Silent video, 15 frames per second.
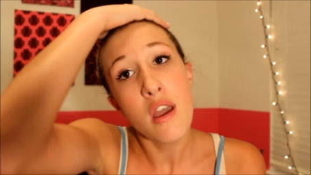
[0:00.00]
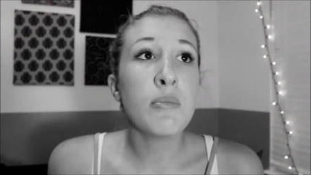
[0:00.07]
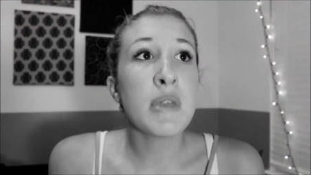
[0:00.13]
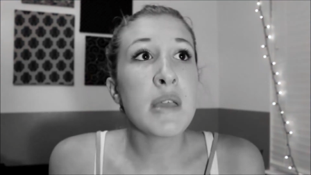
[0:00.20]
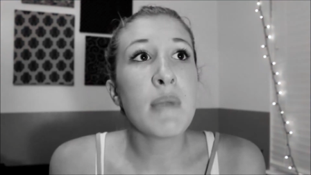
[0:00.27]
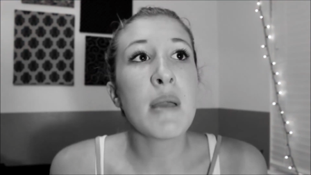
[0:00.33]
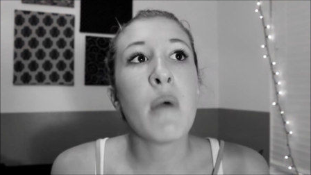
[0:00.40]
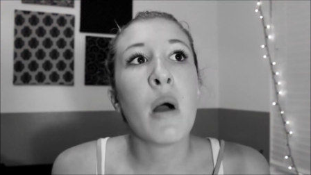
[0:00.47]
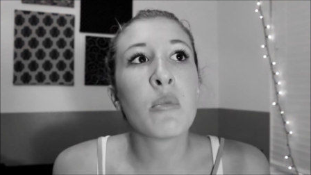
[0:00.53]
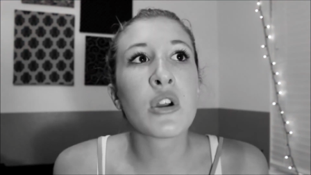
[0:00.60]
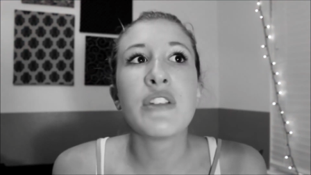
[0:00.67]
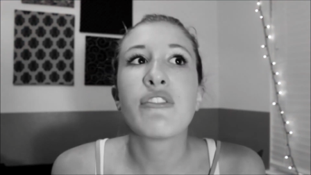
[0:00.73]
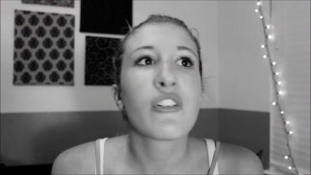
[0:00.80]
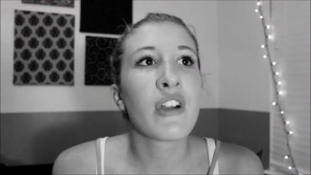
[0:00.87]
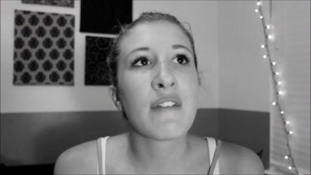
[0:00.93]
Me and my mom were
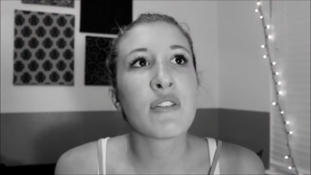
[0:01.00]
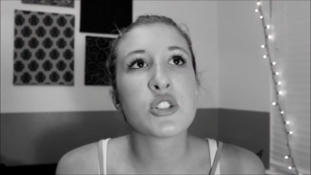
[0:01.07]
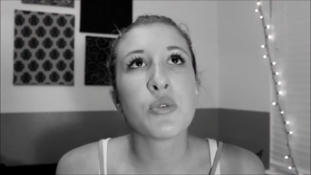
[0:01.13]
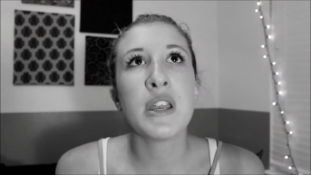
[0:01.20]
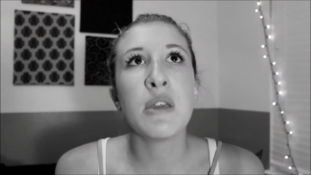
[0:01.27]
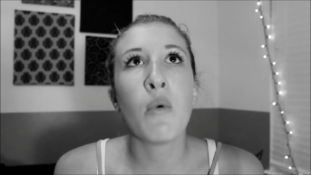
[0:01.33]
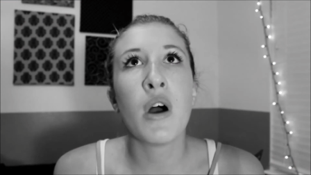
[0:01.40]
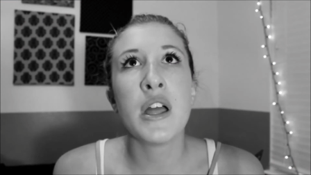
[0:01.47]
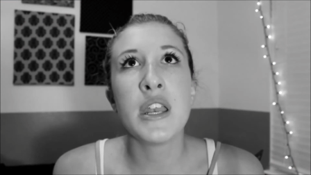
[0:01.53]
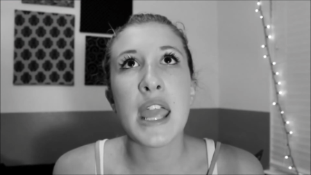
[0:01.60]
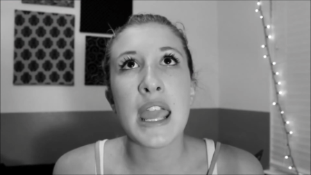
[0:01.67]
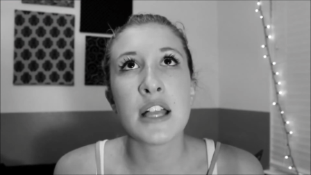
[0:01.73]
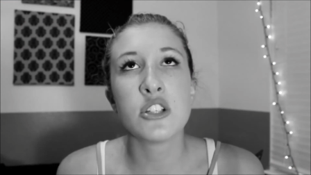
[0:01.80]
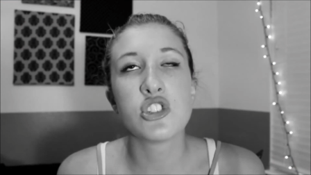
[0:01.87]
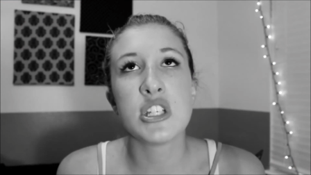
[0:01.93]
in Forever 21
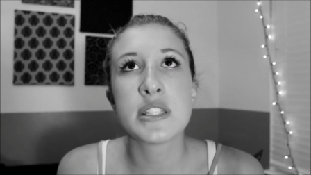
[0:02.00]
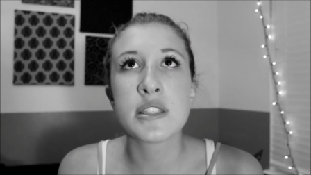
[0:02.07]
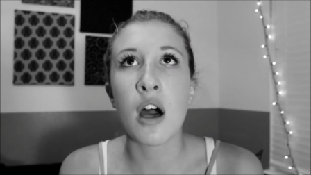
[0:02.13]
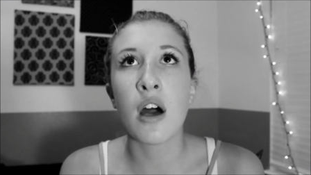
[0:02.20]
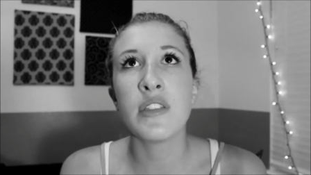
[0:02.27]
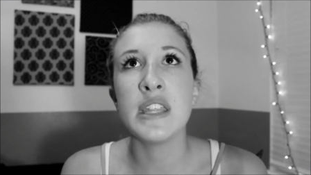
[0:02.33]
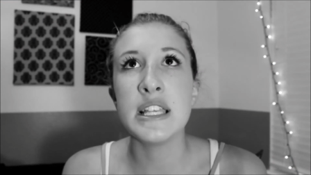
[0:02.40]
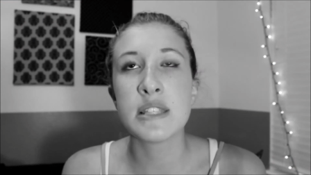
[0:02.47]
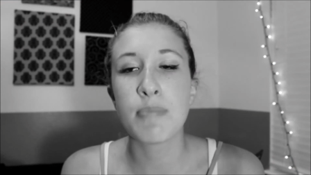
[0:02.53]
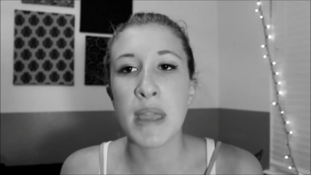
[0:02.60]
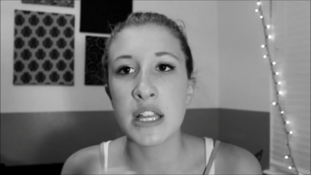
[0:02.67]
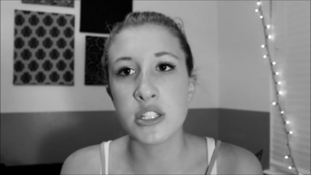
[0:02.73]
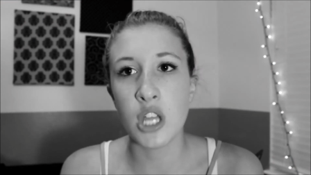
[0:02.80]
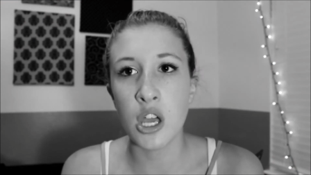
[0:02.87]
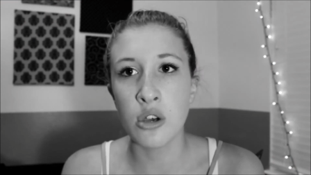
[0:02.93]
and she saw these
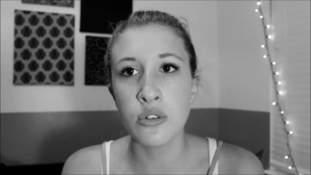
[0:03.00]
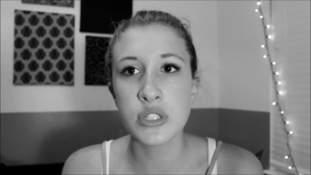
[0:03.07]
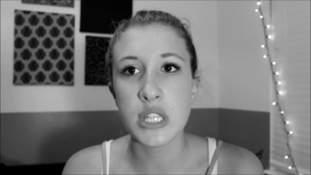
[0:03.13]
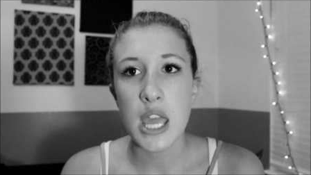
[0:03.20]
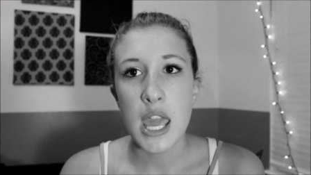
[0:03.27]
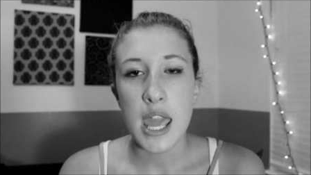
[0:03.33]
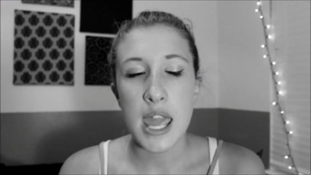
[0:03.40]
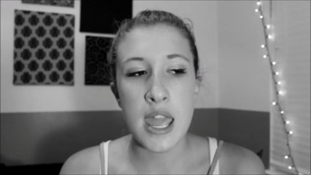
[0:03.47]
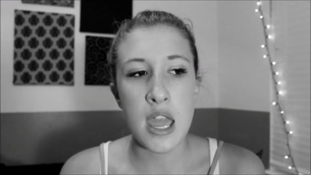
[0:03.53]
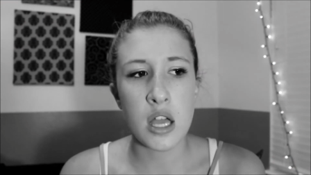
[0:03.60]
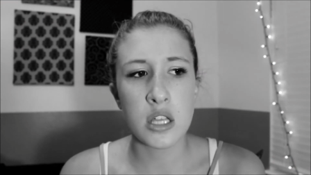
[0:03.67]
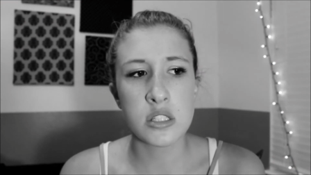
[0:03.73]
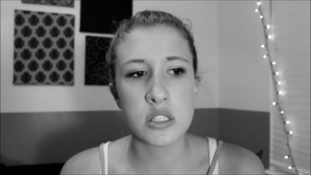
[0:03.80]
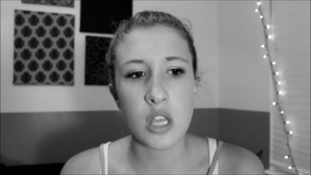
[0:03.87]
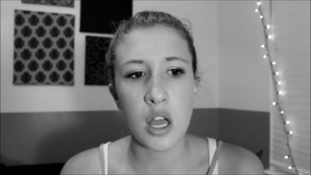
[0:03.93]
bandeaus
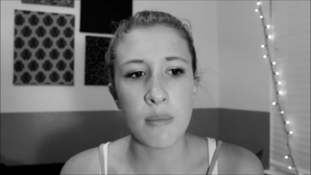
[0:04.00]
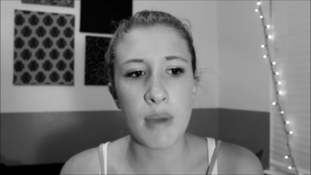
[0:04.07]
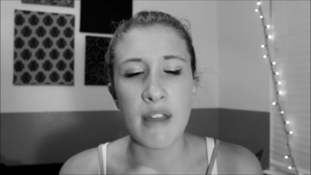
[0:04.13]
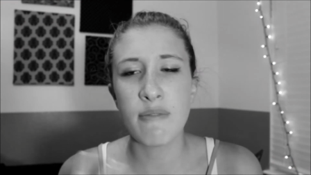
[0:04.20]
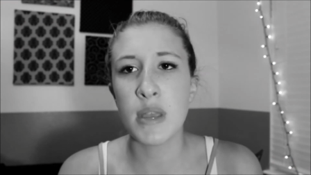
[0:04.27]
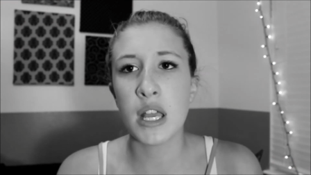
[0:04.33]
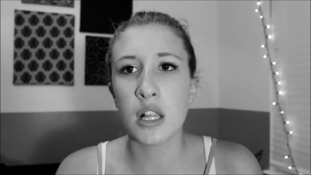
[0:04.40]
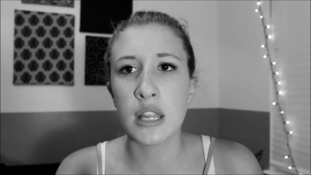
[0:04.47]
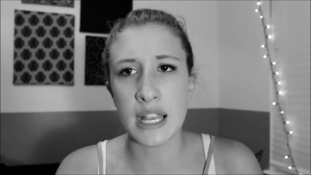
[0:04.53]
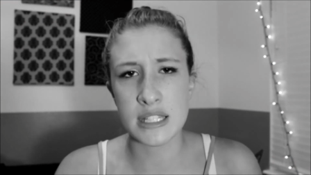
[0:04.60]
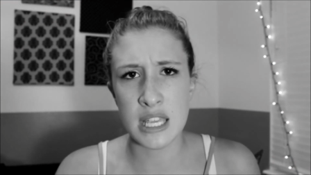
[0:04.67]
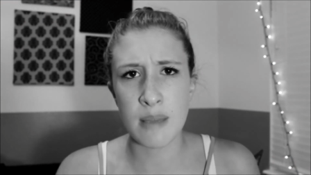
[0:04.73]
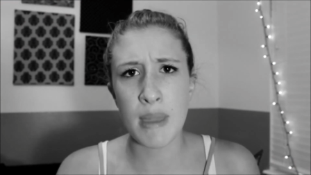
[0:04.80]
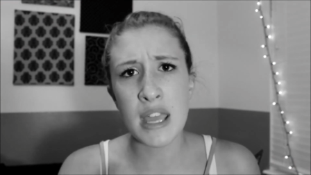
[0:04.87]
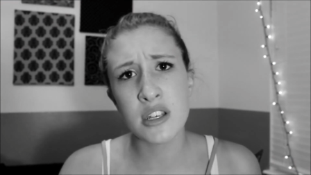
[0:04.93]
and um, I've been
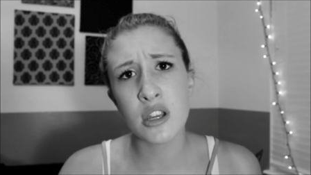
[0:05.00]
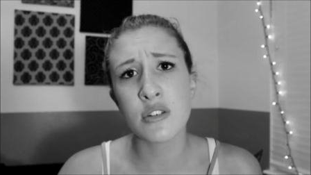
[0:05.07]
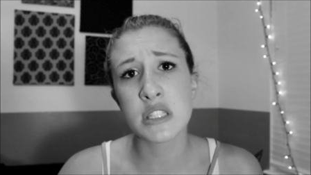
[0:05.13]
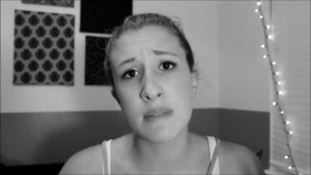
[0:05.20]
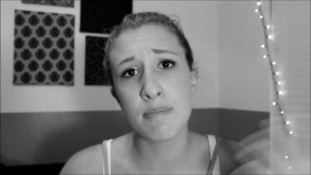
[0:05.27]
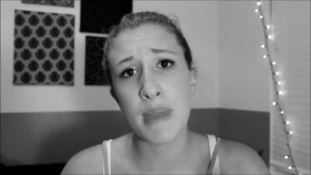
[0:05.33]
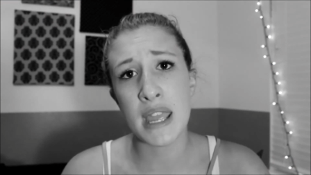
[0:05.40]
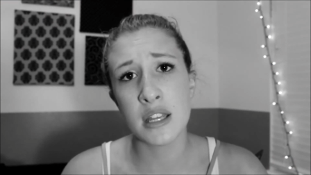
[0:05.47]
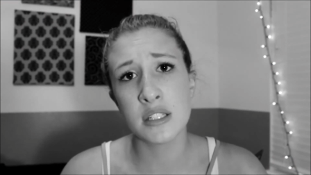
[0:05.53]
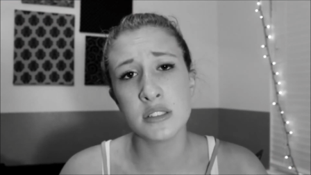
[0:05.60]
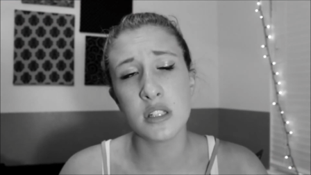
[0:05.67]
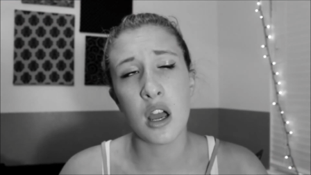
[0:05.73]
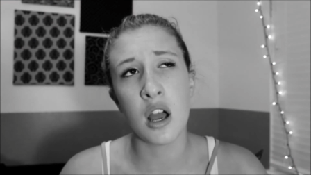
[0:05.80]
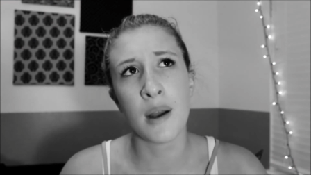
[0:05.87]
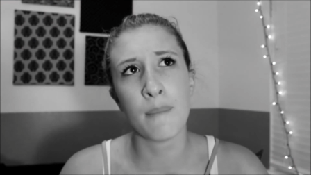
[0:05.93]
collecting bandeaus and
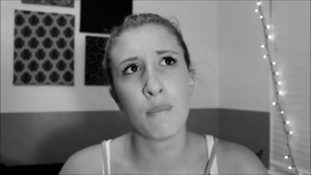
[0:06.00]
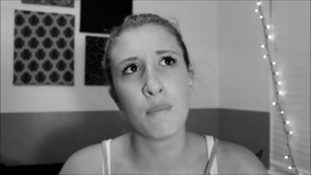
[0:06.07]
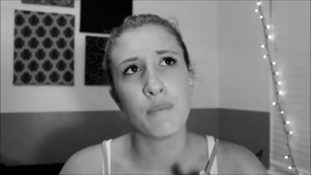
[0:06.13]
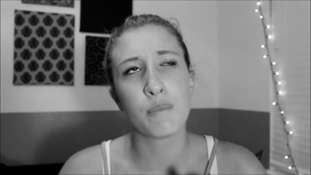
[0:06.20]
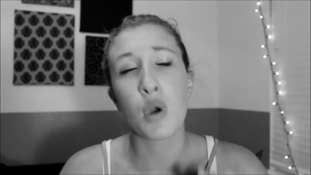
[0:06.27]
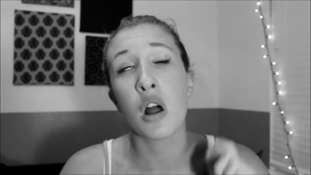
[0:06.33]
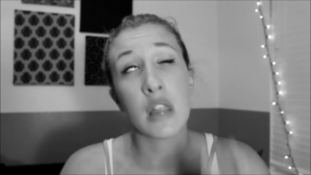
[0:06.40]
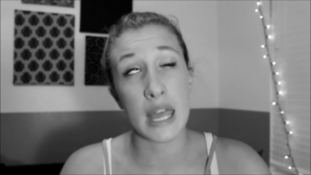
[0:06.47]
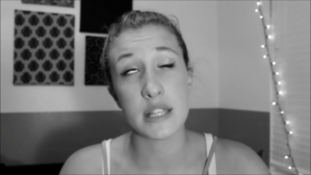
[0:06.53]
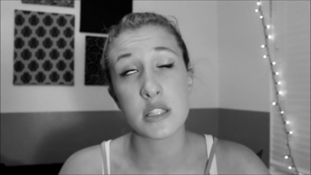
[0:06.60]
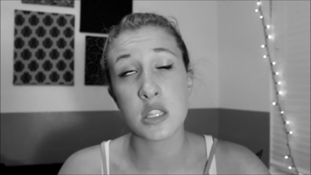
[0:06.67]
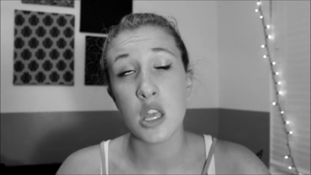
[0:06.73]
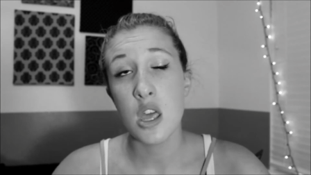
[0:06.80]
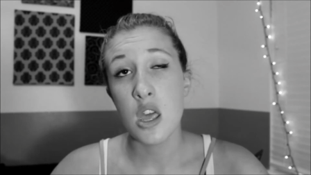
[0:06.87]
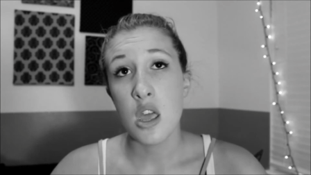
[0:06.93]
band um, bralettes